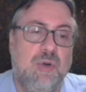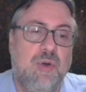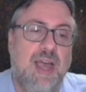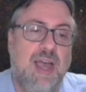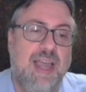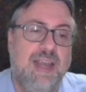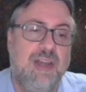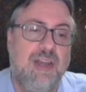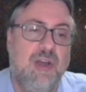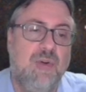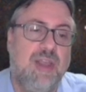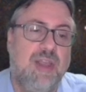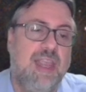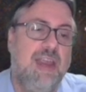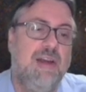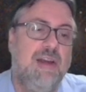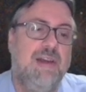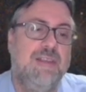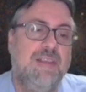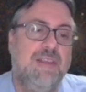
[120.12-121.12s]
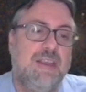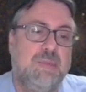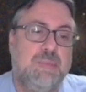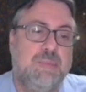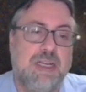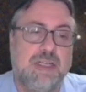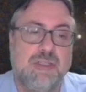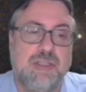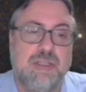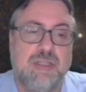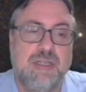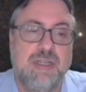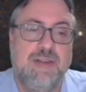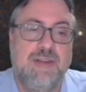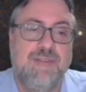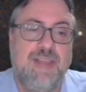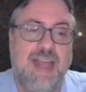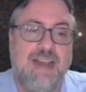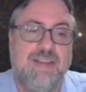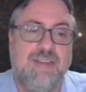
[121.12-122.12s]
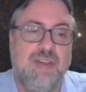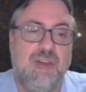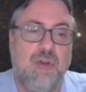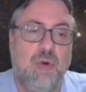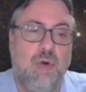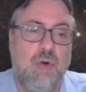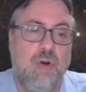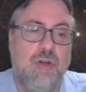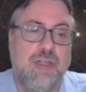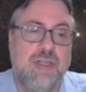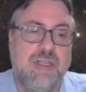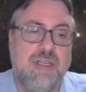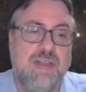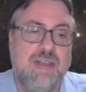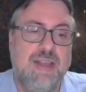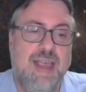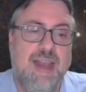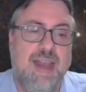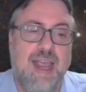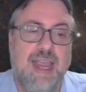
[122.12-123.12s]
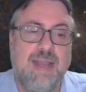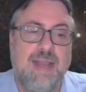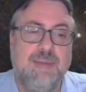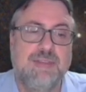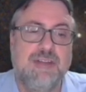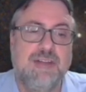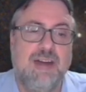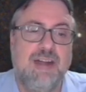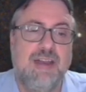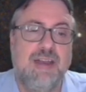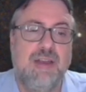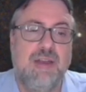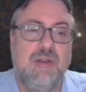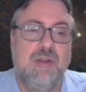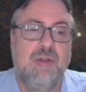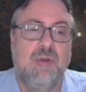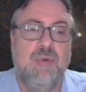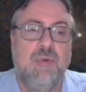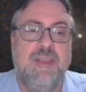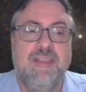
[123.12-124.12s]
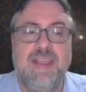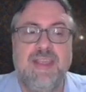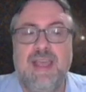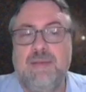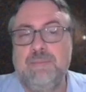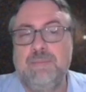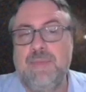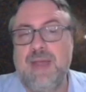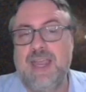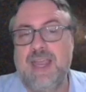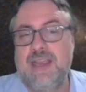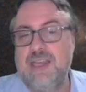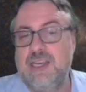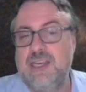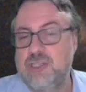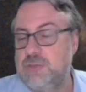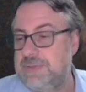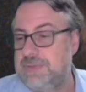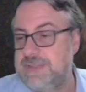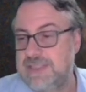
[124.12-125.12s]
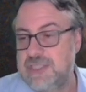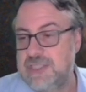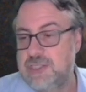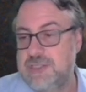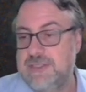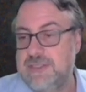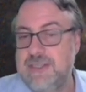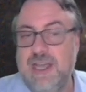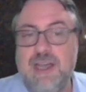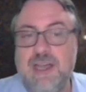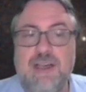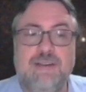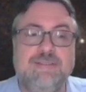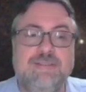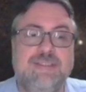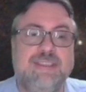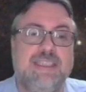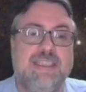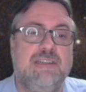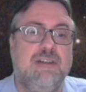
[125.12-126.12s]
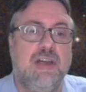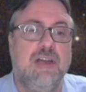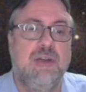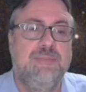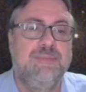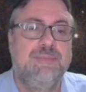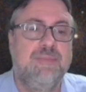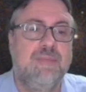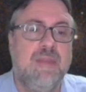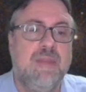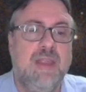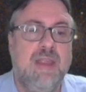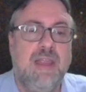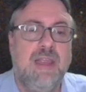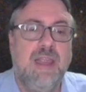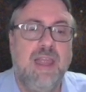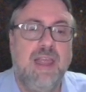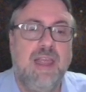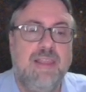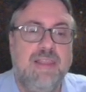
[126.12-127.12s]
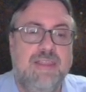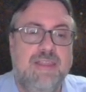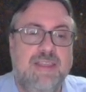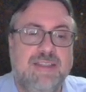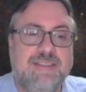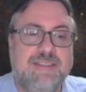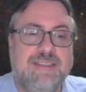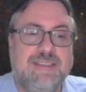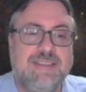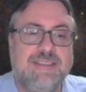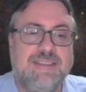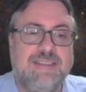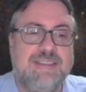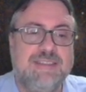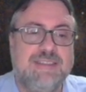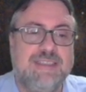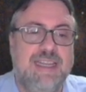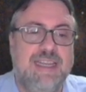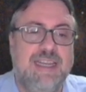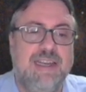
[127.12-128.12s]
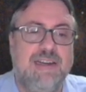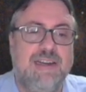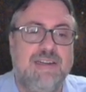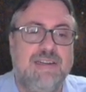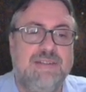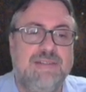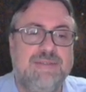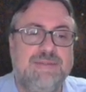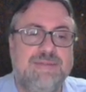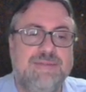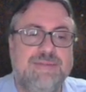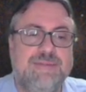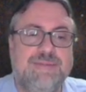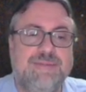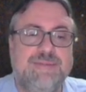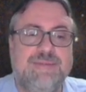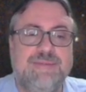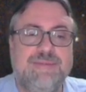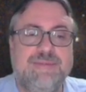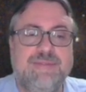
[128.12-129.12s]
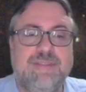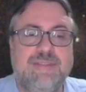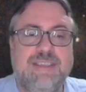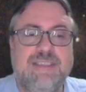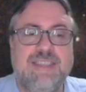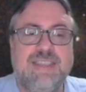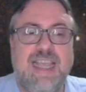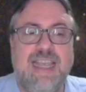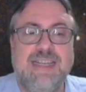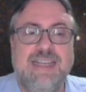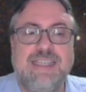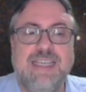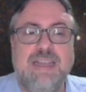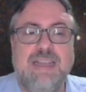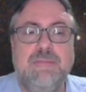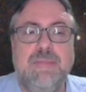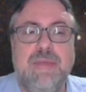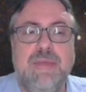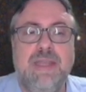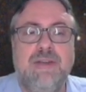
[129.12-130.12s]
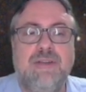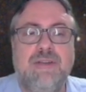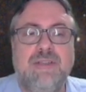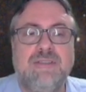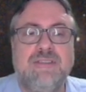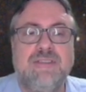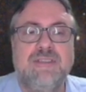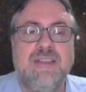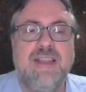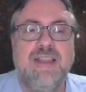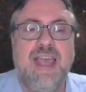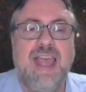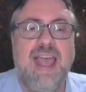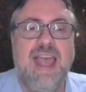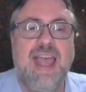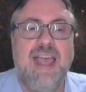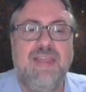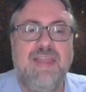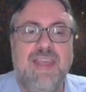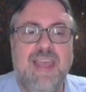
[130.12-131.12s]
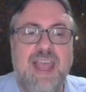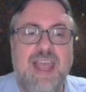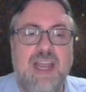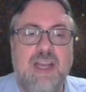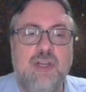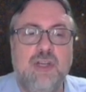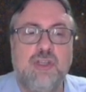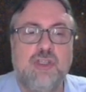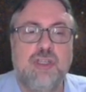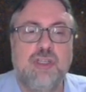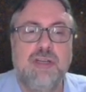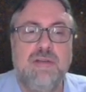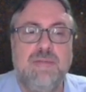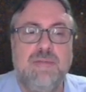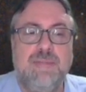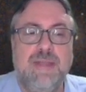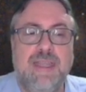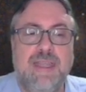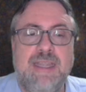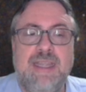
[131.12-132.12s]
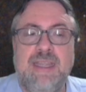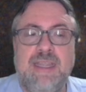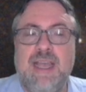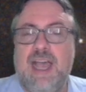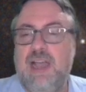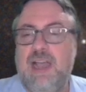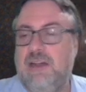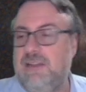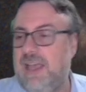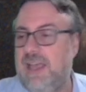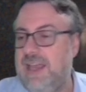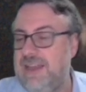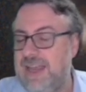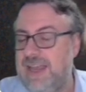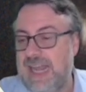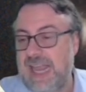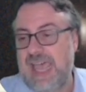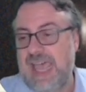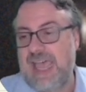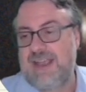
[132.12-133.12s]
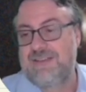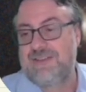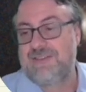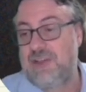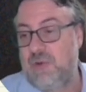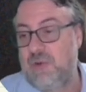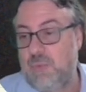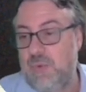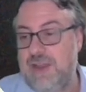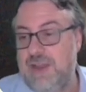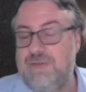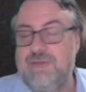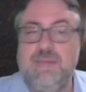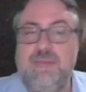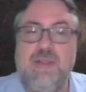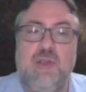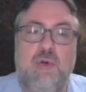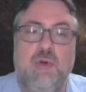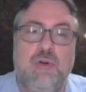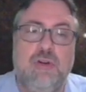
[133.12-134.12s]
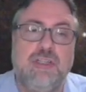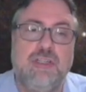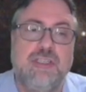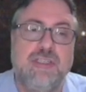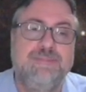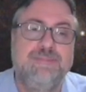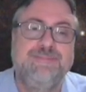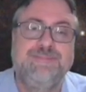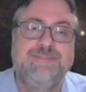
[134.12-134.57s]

I know here in this picture, if that's the origin, then I am starting with my initial position of 0. This distance here is 18 meters. That then should be, I'll end at X away from the origin.